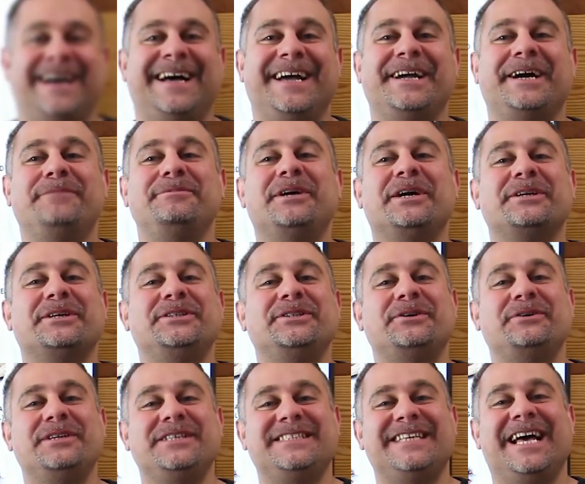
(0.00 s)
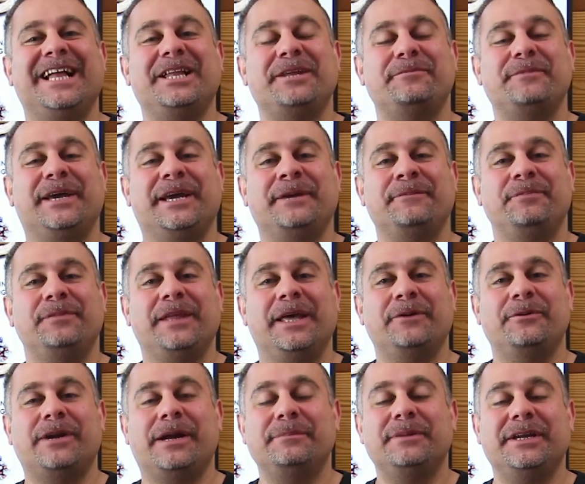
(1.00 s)
Hi, I'm Dr. Salamay,
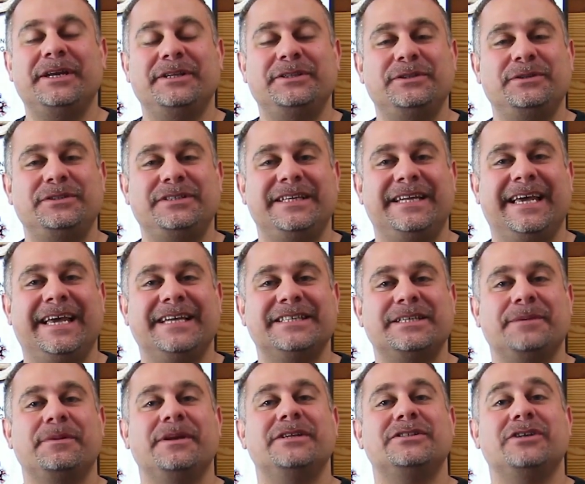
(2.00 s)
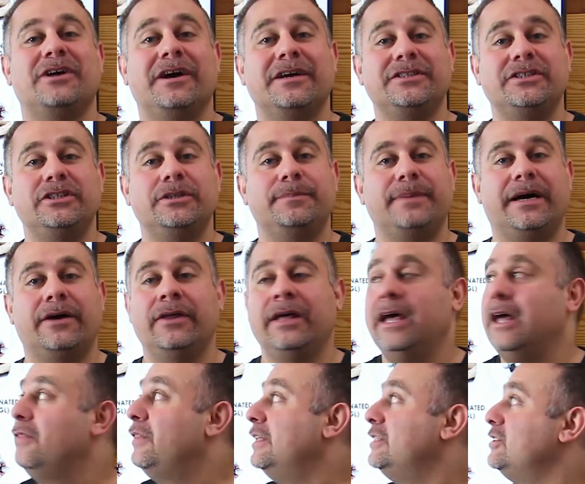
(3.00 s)
and what I'm going to do today is I'm going to talk to you about
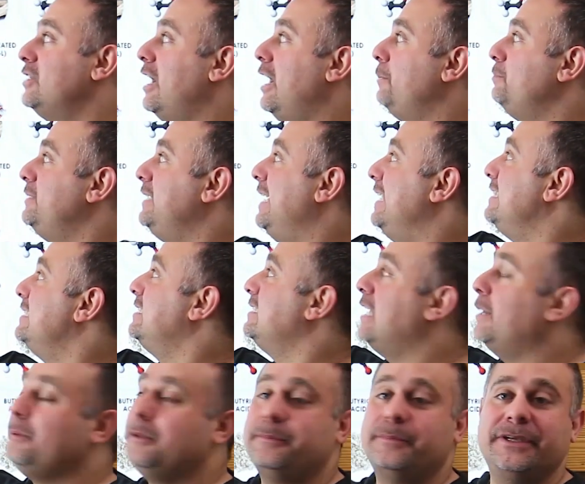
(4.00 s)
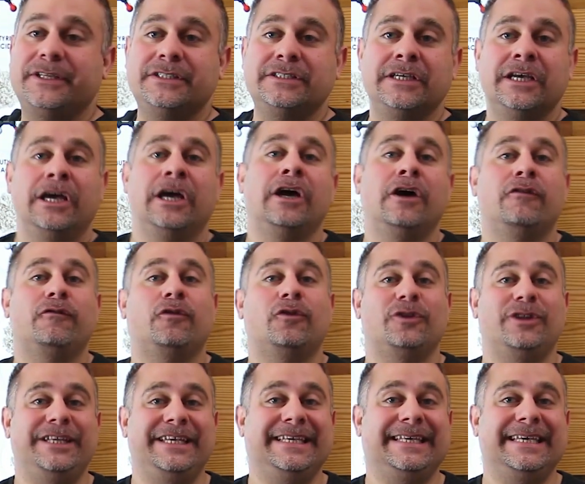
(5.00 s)
the top 10 supplements for
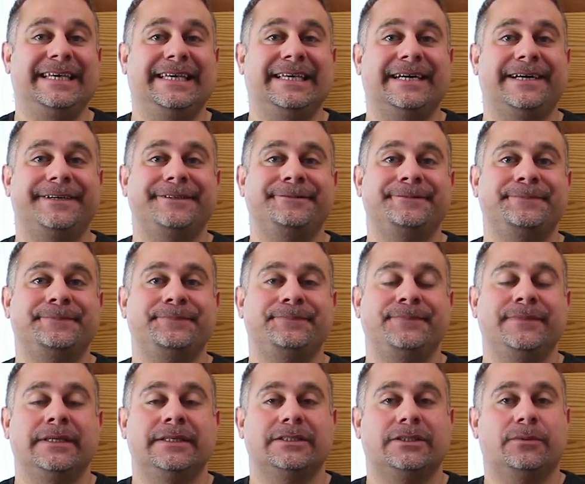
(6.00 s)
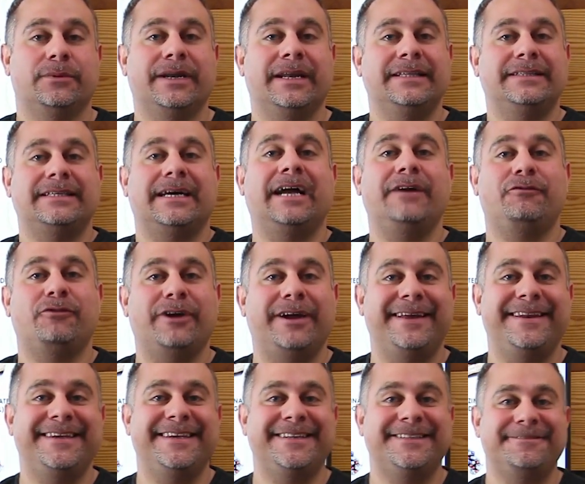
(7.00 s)
leaky gut. So we're going to dive
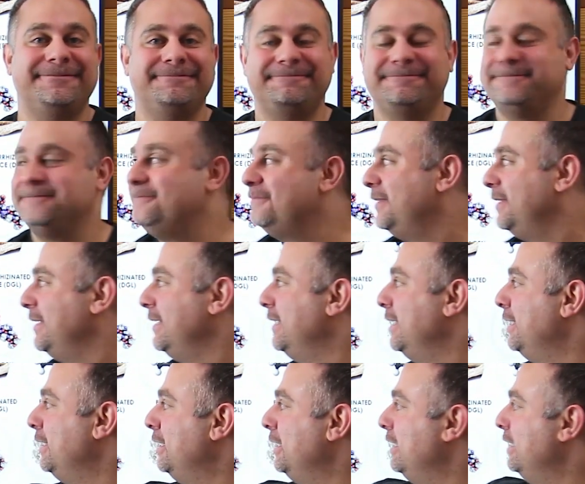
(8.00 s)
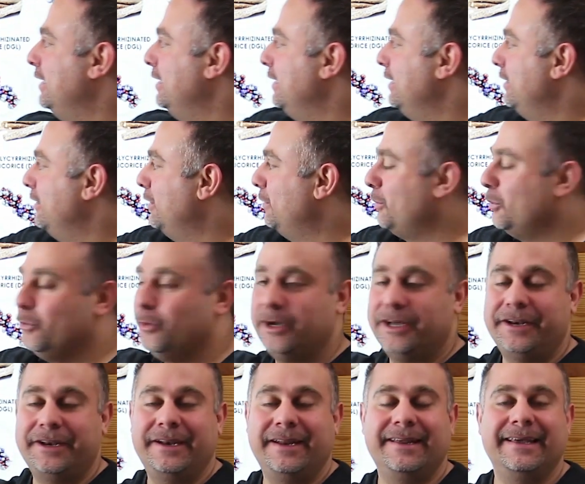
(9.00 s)
right in. Number
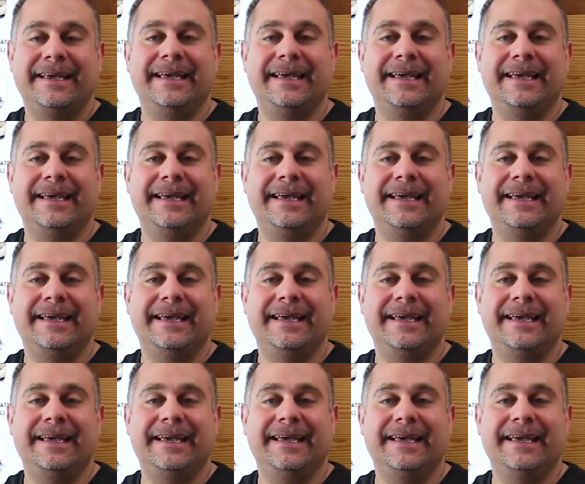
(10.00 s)
1,